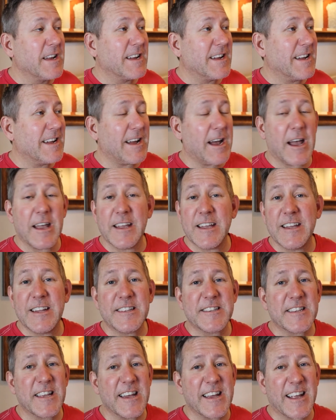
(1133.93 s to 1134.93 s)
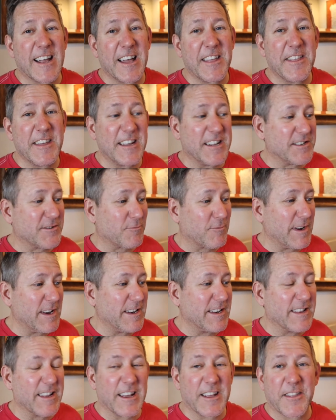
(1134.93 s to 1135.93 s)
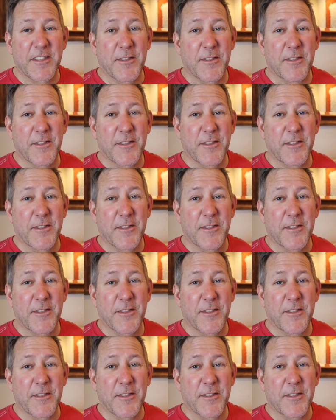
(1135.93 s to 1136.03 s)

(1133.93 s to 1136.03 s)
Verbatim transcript: It's like, I think it's rated like